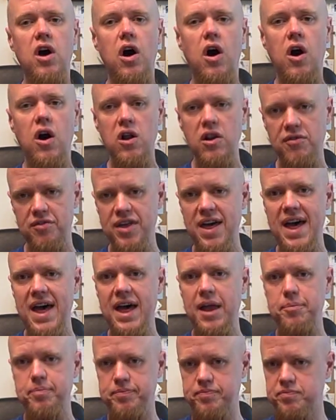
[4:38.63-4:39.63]
All of
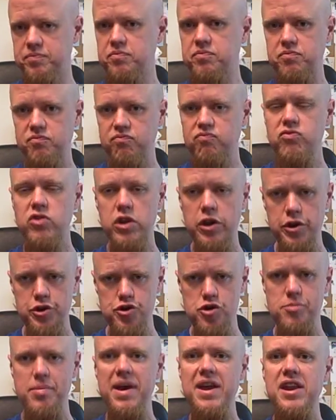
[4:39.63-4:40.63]
that,
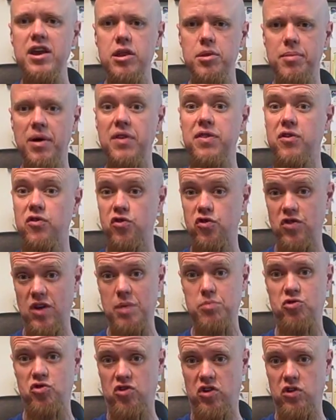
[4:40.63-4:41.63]
you're debating them on the
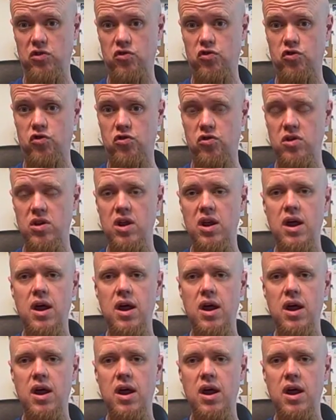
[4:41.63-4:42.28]
substance.